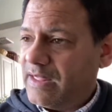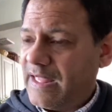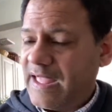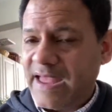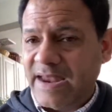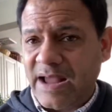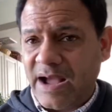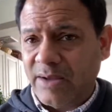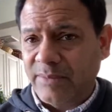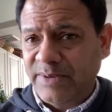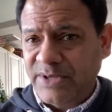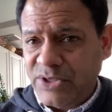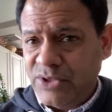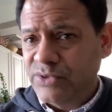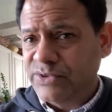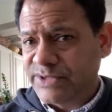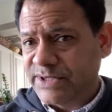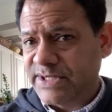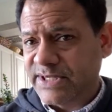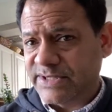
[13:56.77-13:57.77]
And I'll be
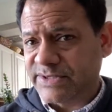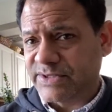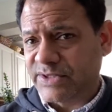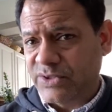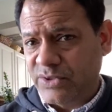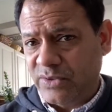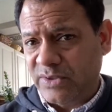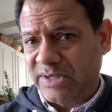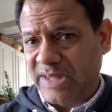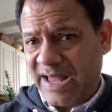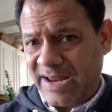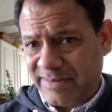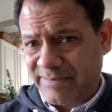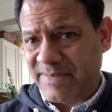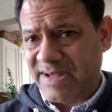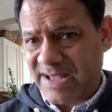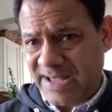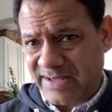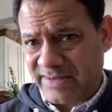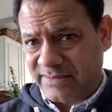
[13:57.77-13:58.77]
using this to do a lot of
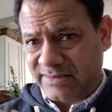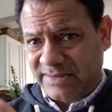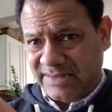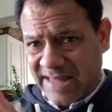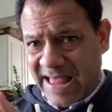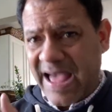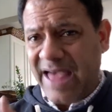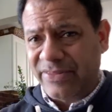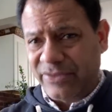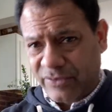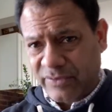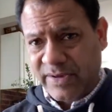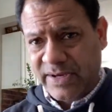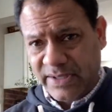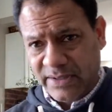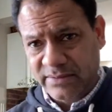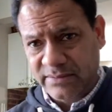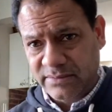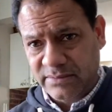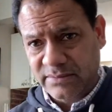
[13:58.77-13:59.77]
my
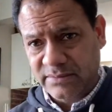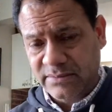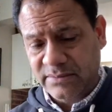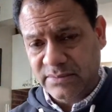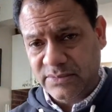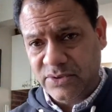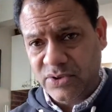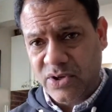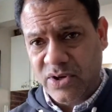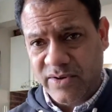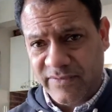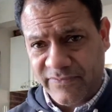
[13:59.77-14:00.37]
lathering. You're going